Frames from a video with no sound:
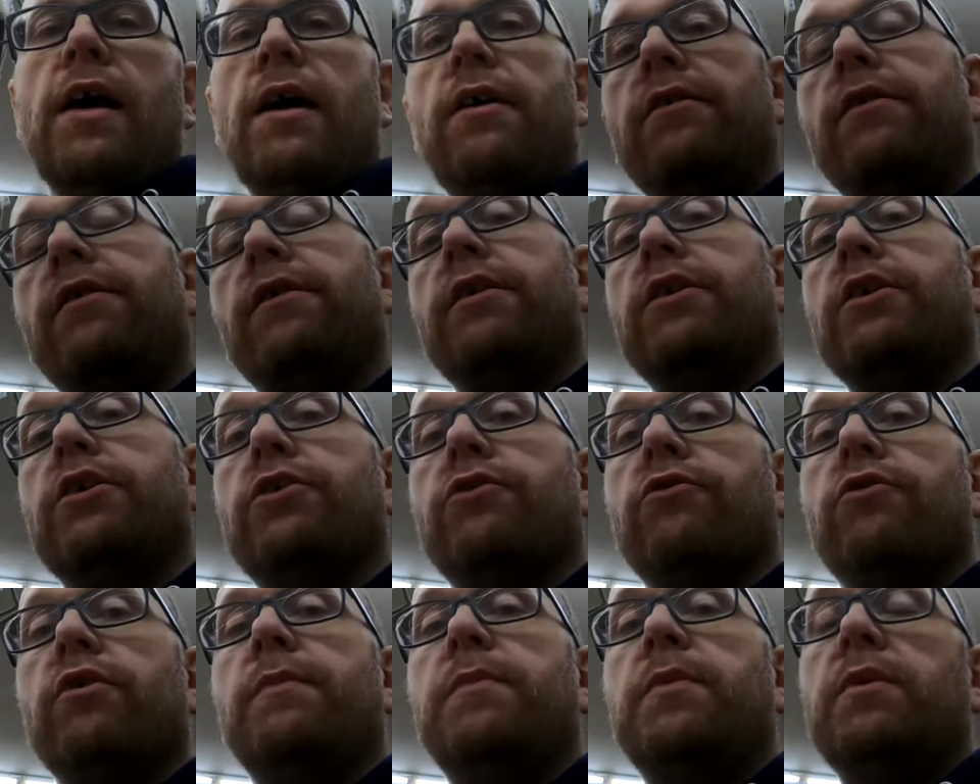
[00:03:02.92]
down in the
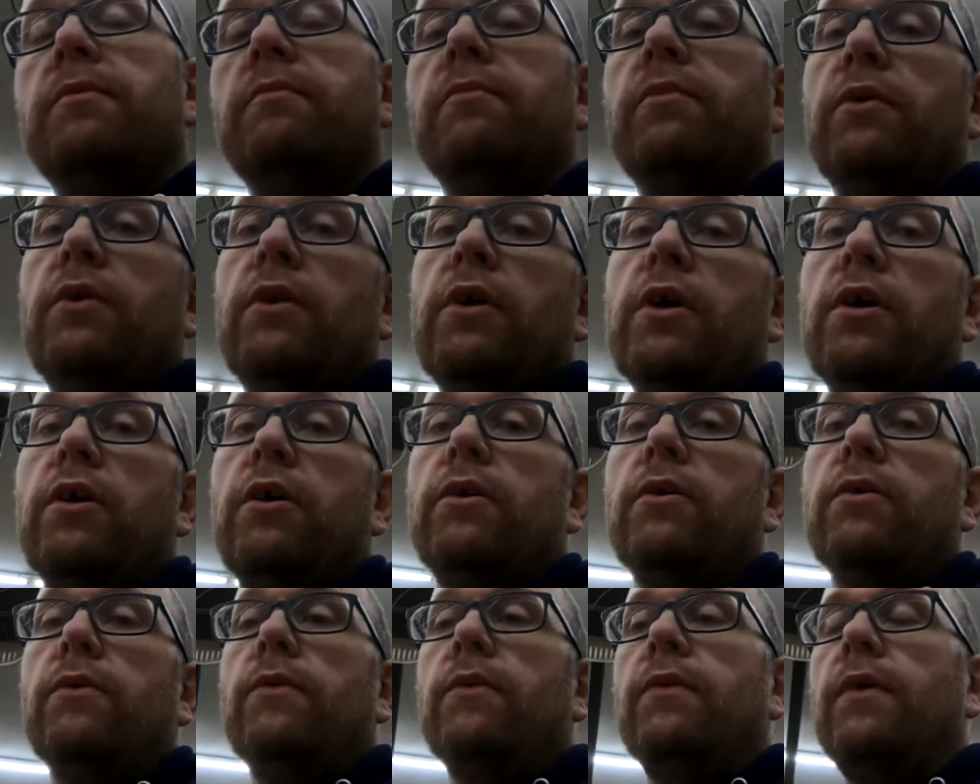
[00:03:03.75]
description
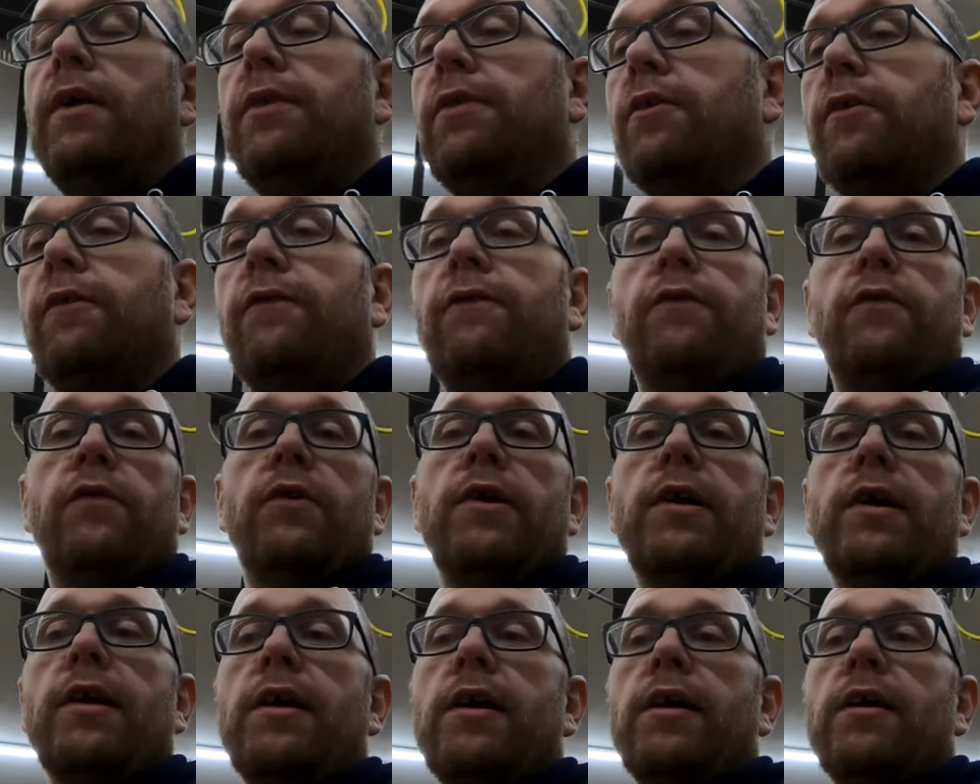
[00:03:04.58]
below, and they're
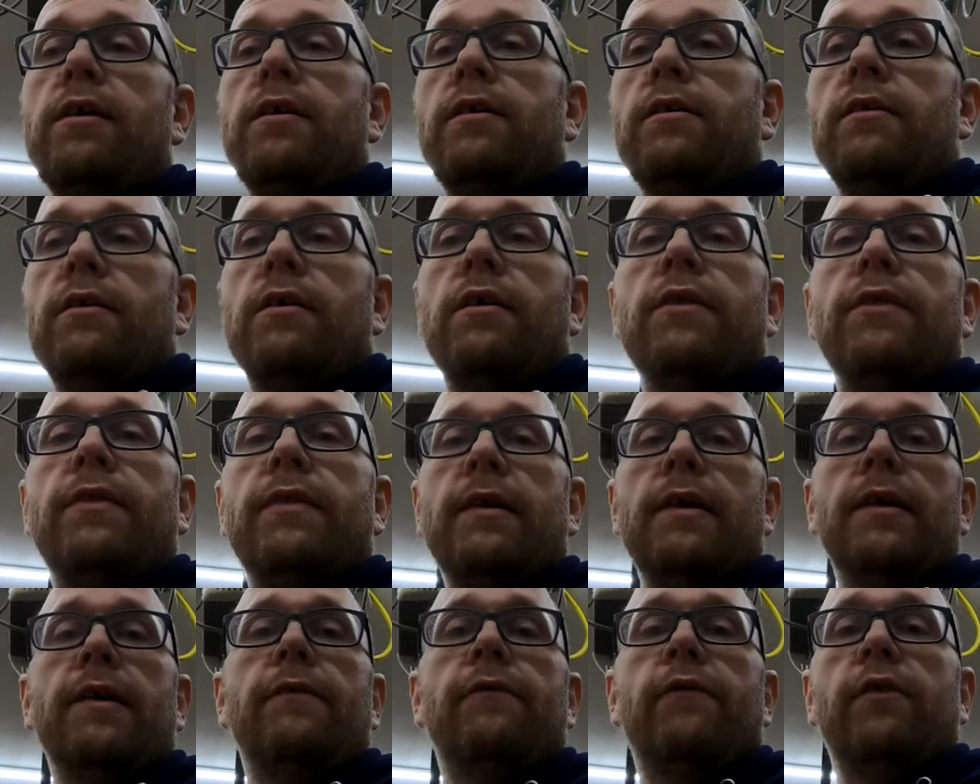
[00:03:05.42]
free. They're on
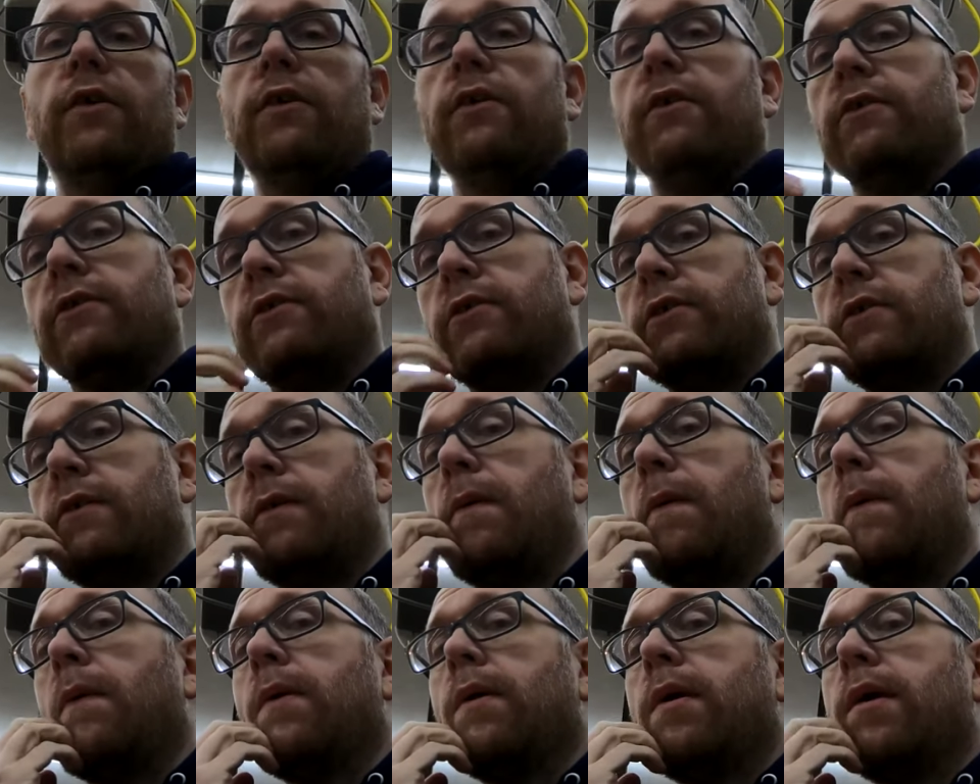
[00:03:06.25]
Thingiverse.
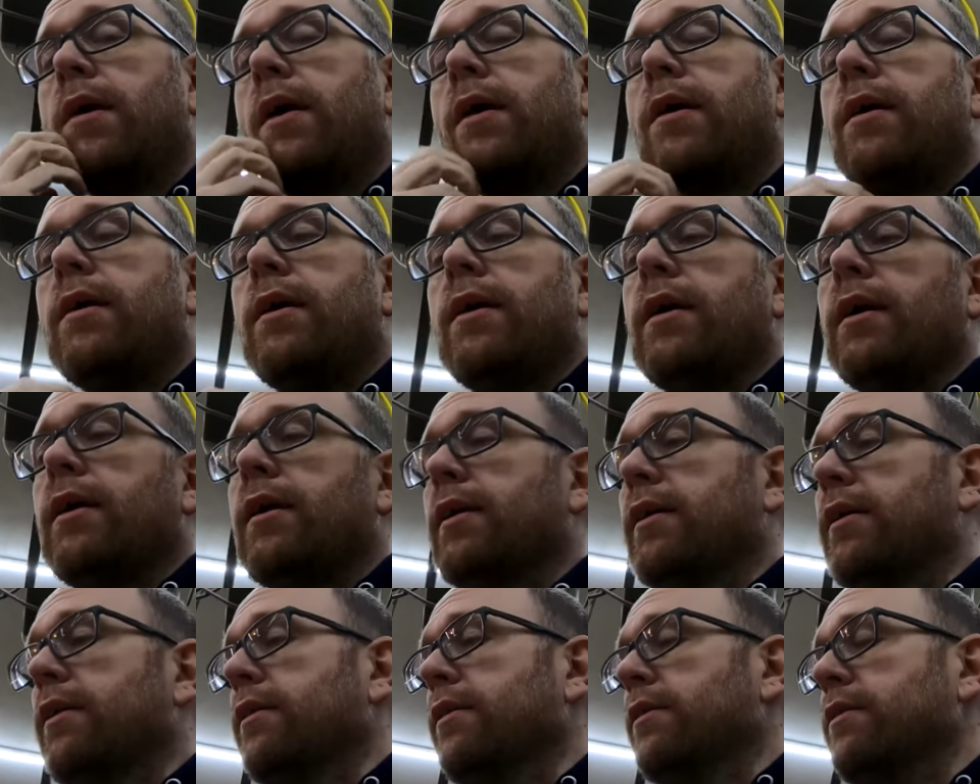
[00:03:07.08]

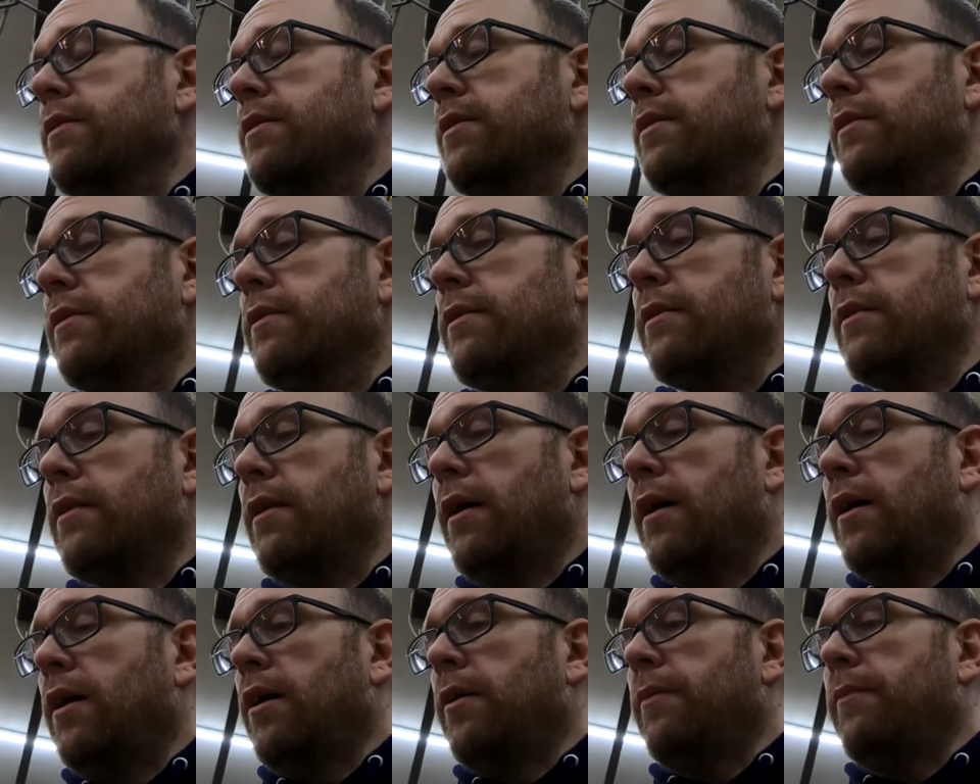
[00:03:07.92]
And
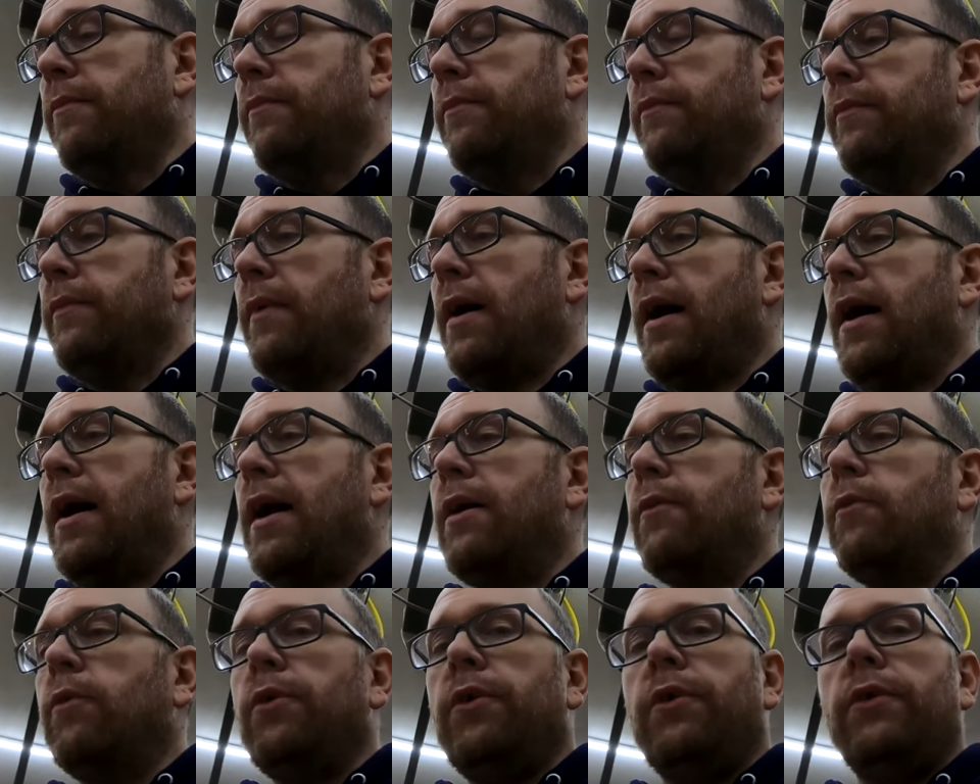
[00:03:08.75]

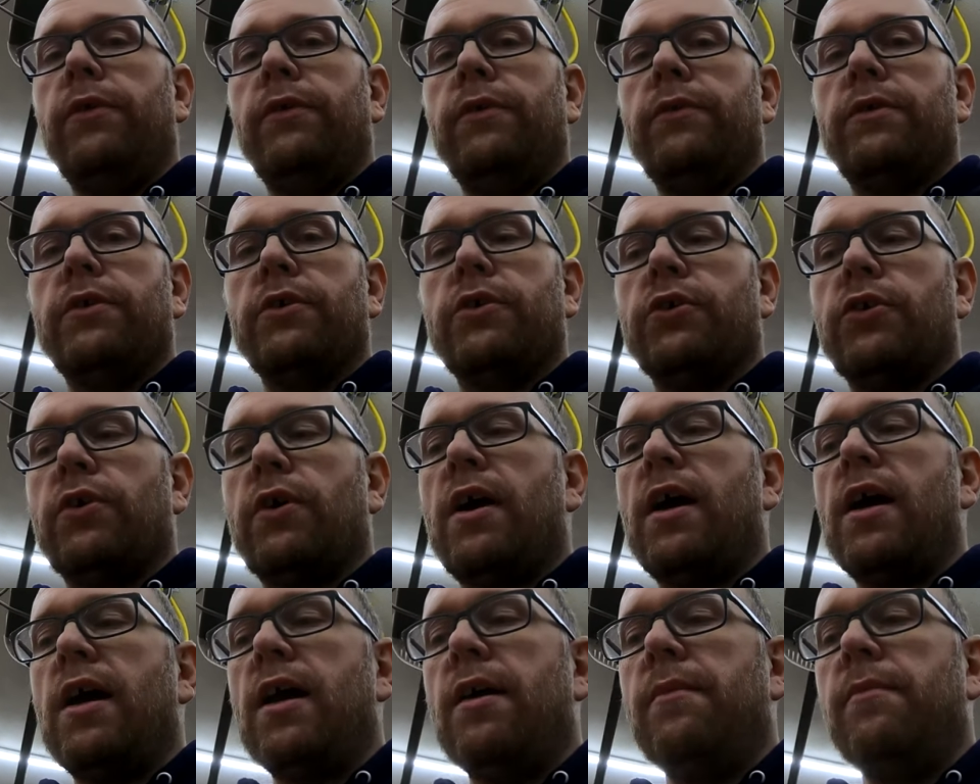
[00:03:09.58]
I will
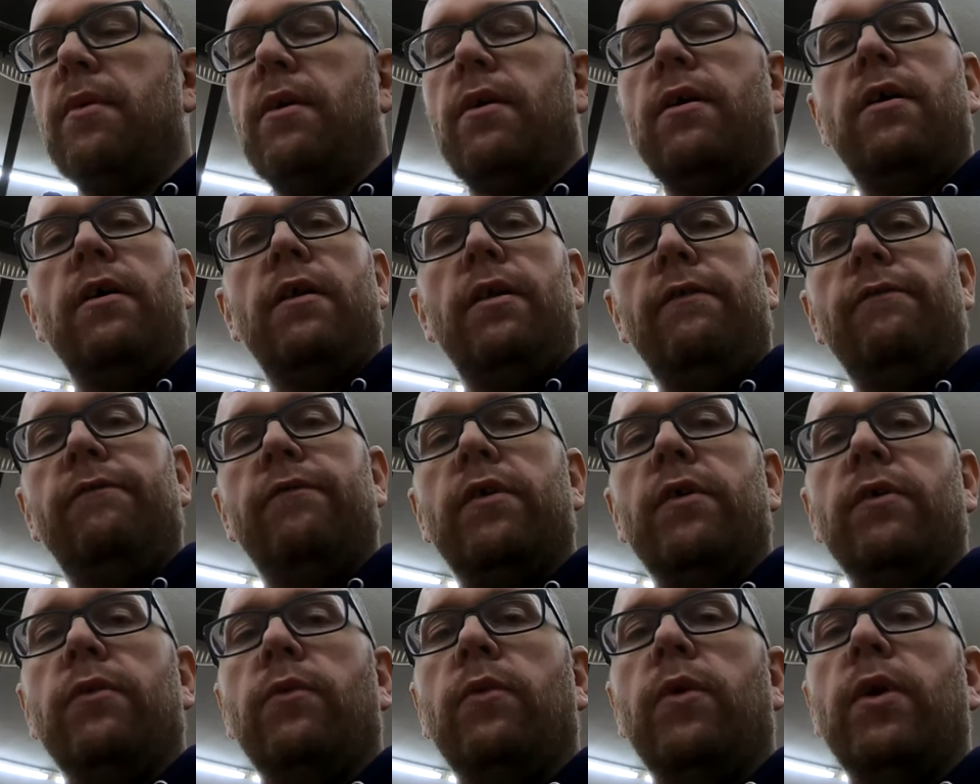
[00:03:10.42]
describe all
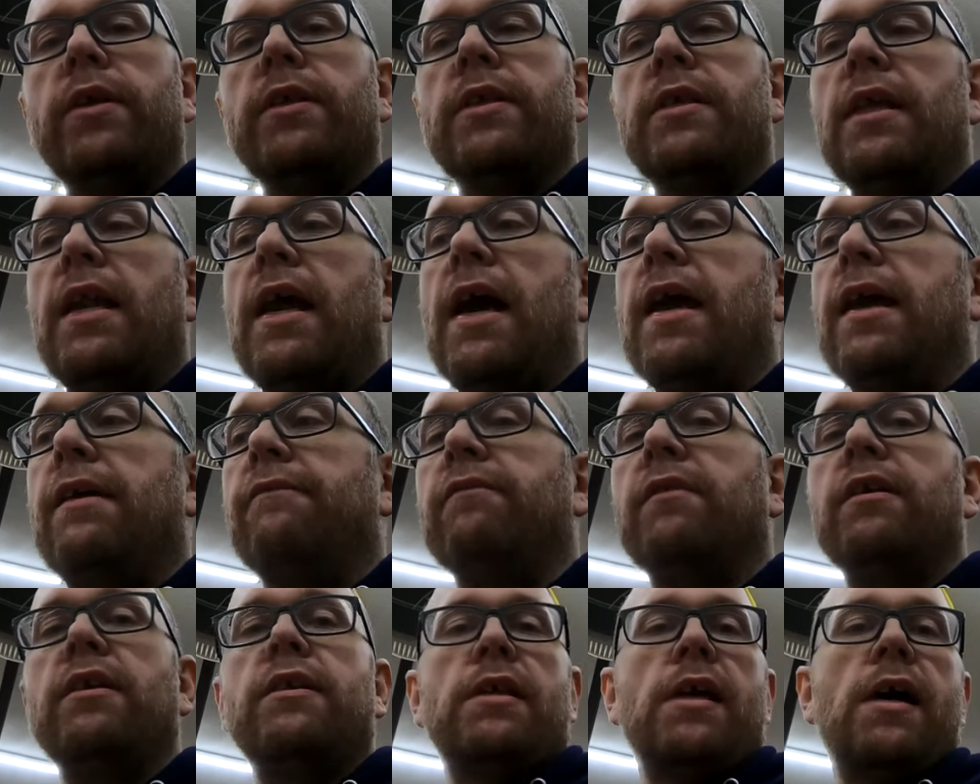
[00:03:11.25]
of the ones that I
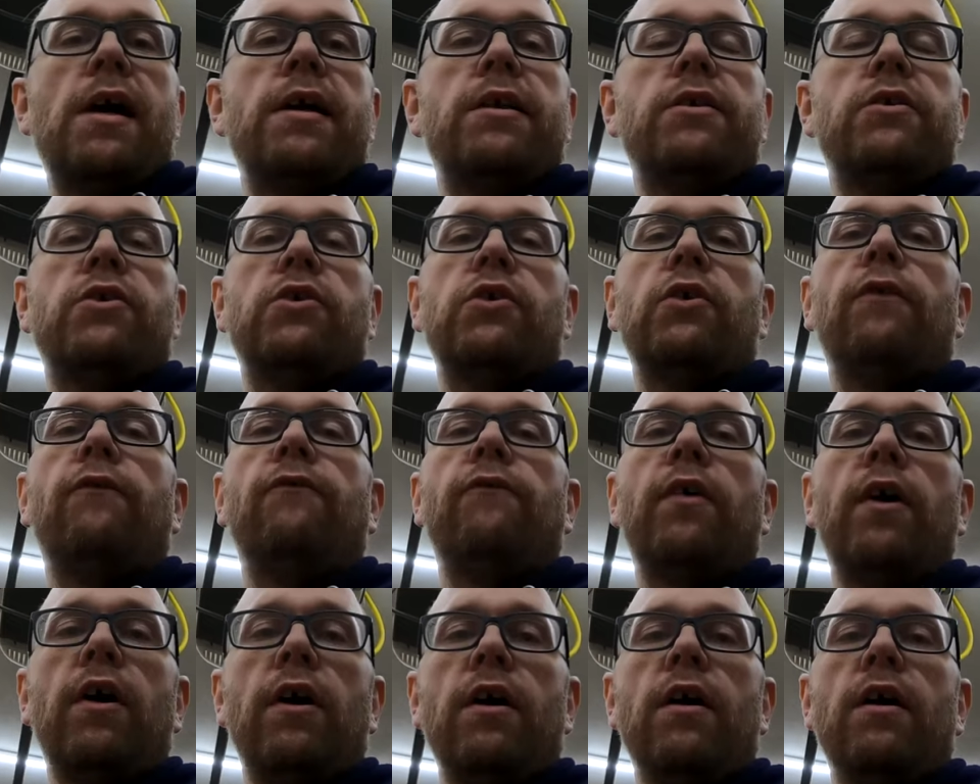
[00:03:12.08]
have designed so
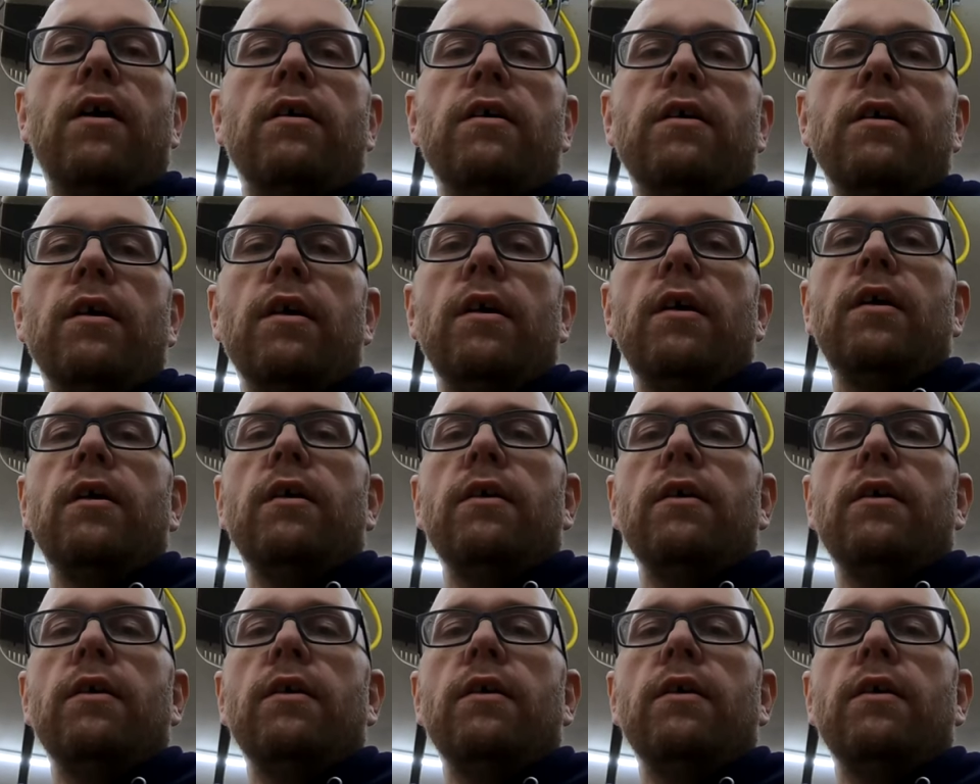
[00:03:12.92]
far.